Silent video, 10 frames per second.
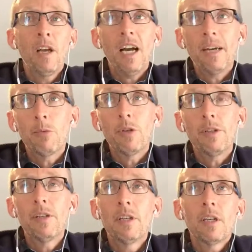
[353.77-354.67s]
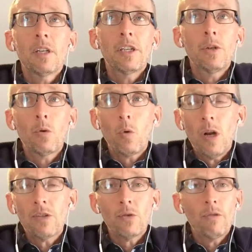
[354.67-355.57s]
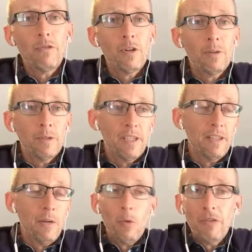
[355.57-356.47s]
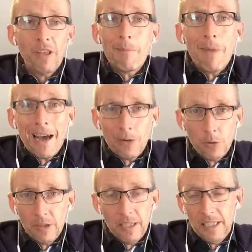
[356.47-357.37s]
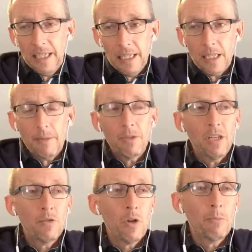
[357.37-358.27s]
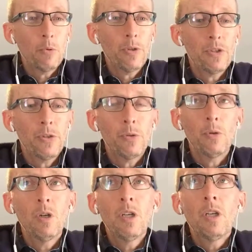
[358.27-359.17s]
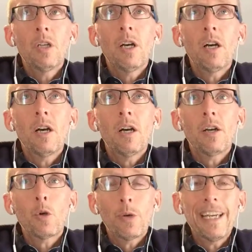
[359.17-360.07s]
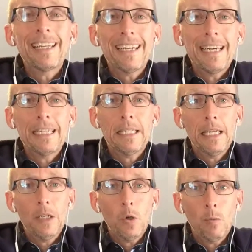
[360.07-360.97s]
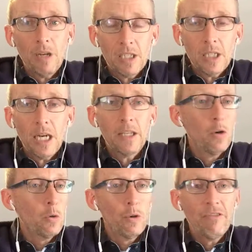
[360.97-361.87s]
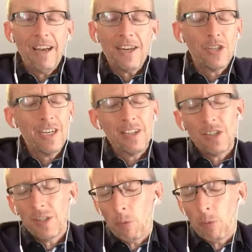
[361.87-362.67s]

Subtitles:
hybrid crossover and whatever that model is, and so I'm going to create content on my site in ongoing fashion, not just